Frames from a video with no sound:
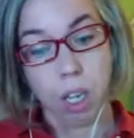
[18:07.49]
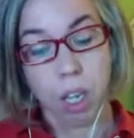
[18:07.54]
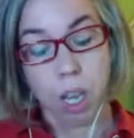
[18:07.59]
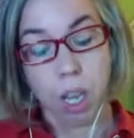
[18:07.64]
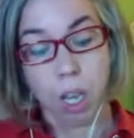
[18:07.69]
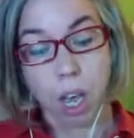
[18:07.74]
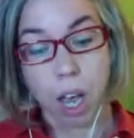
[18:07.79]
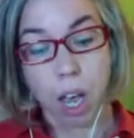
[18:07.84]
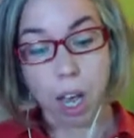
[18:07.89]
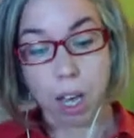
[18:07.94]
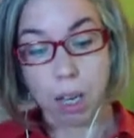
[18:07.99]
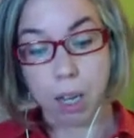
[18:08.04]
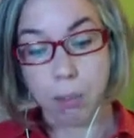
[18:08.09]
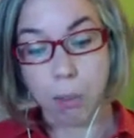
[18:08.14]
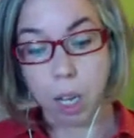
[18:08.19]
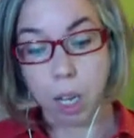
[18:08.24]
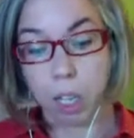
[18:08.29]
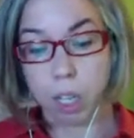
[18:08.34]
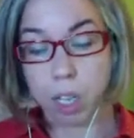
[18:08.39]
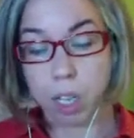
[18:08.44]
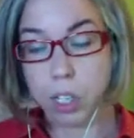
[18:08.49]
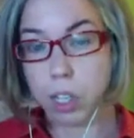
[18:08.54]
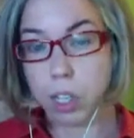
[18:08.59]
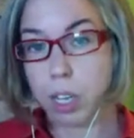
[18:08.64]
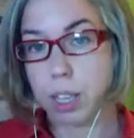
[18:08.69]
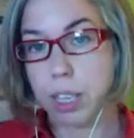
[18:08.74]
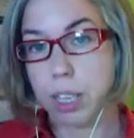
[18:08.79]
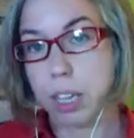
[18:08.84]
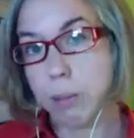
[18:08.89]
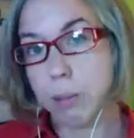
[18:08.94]
Alonso, I
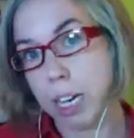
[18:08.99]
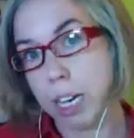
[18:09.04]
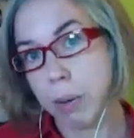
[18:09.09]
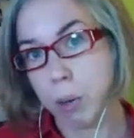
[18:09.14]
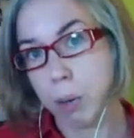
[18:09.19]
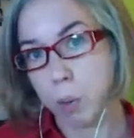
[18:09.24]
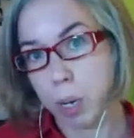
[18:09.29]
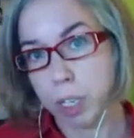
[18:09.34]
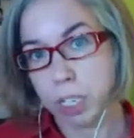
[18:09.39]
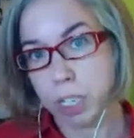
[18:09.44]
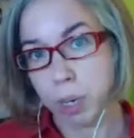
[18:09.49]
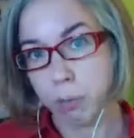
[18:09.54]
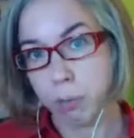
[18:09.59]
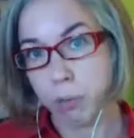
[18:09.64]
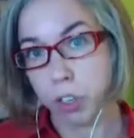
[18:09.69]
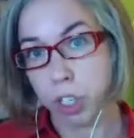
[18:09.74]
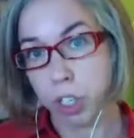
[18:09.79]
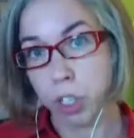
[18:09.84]
think my number one tip for you